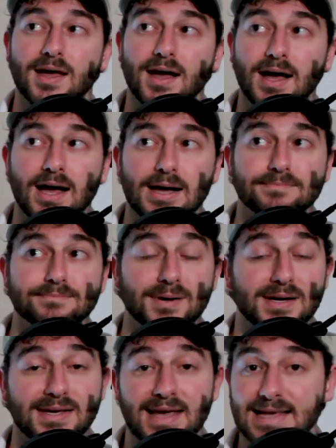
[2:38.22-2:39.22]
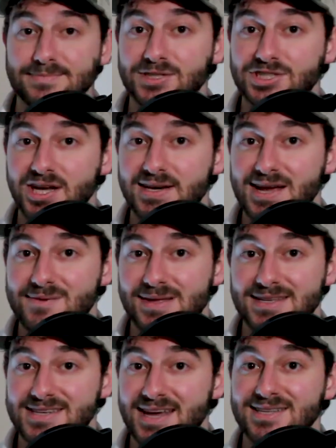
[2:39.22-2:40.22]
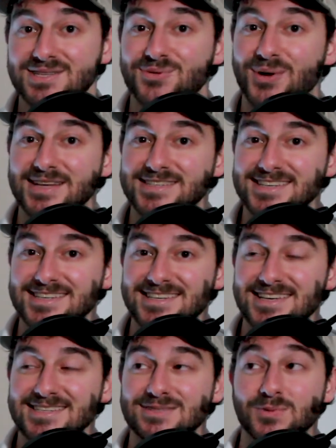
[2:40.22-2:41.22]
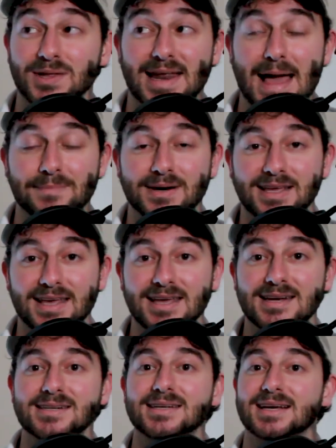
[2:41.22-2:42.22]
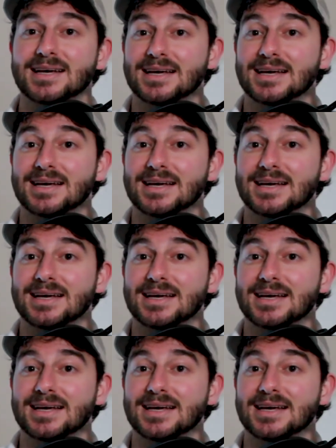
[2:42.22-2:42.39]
but he has been shut down by the Saints twice this season. Will it happen again?